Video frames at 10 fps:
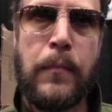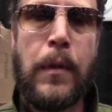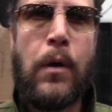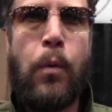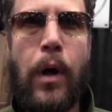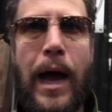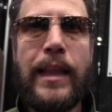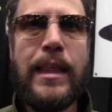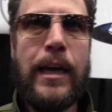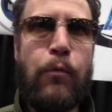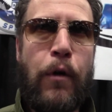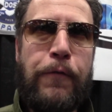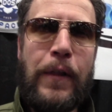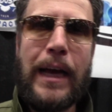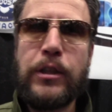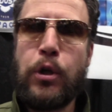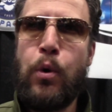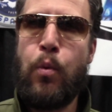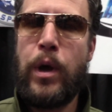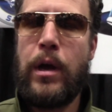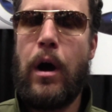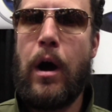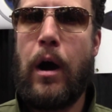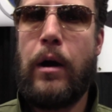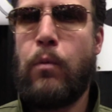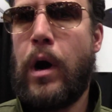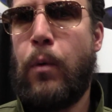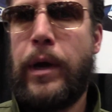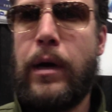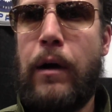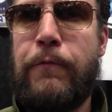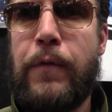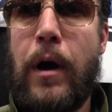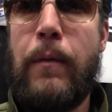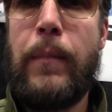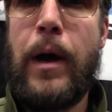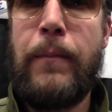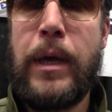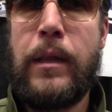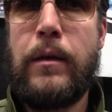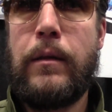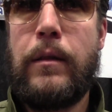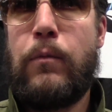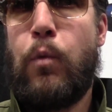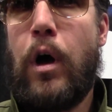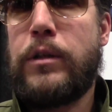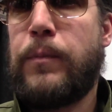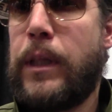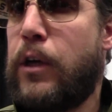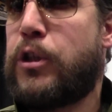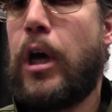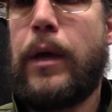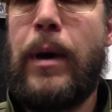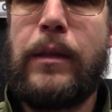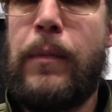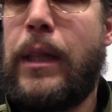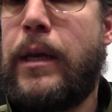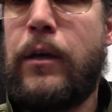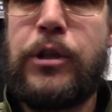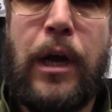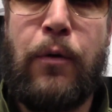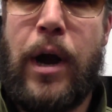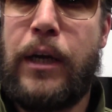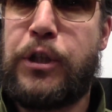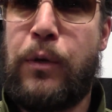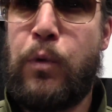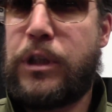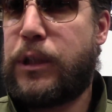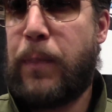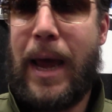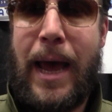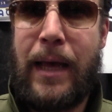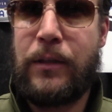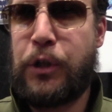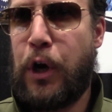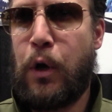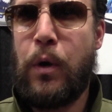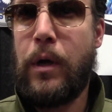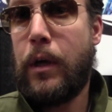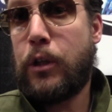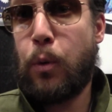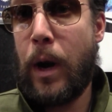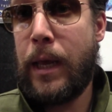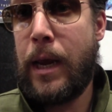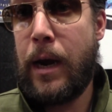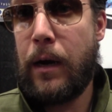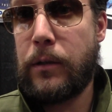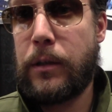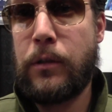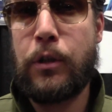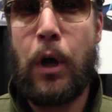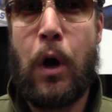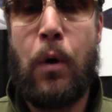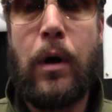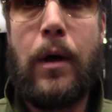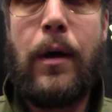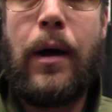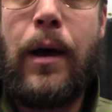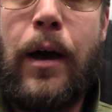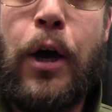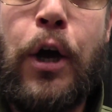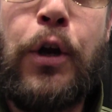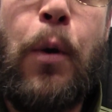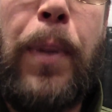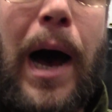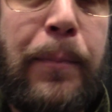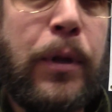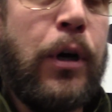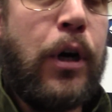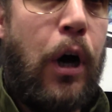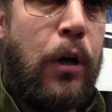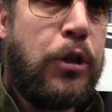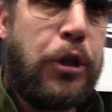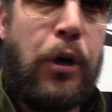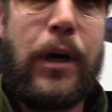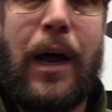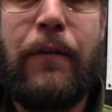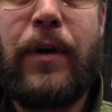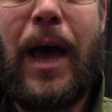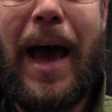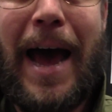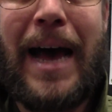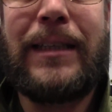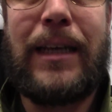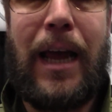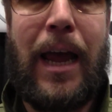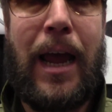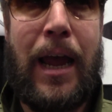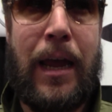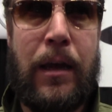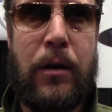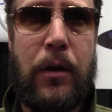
Well, I think it reflects who we are and where we come from. I mean, ultimately you're talking about the millennial generation, which spans, 20 years. And so, popular culture kind of has a